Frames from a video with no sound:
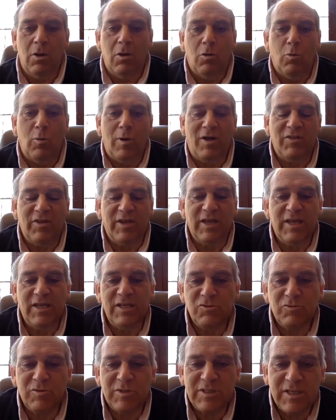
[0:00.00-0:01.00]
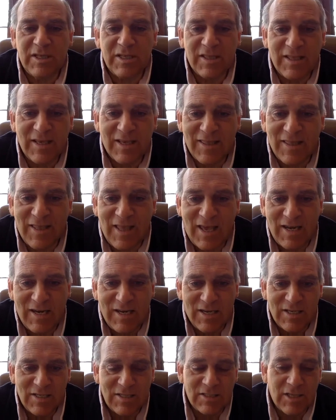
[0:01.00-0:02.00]
Well, the interesting thing then
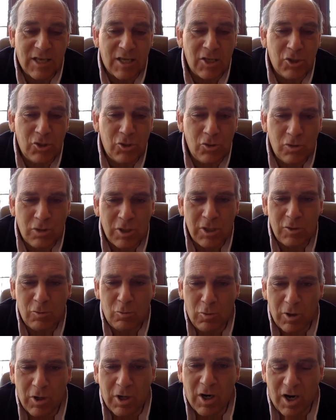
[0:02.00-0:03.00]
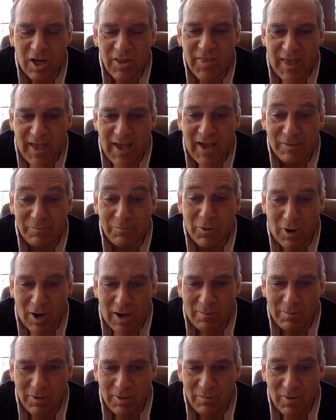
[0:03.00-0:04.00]
is you could work on that
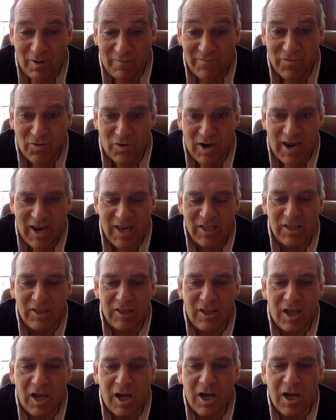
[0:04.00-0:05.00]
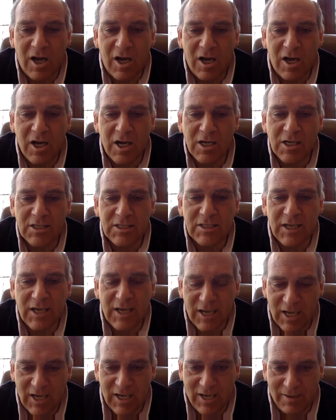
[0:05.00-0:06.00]
problem for a long
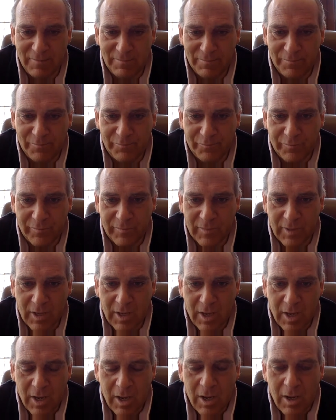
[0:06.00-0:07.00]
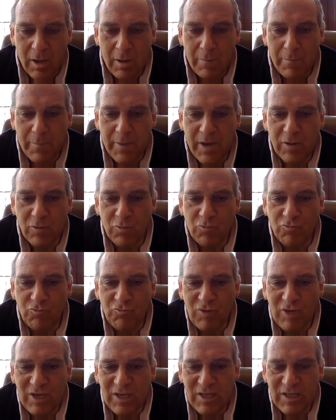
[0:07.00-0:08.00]
time. But
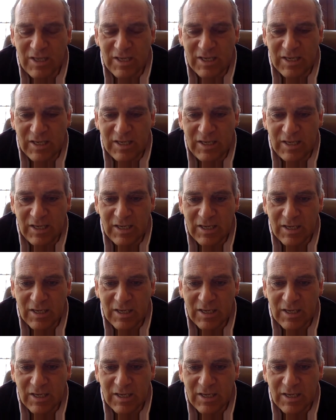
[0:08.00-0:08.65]
really,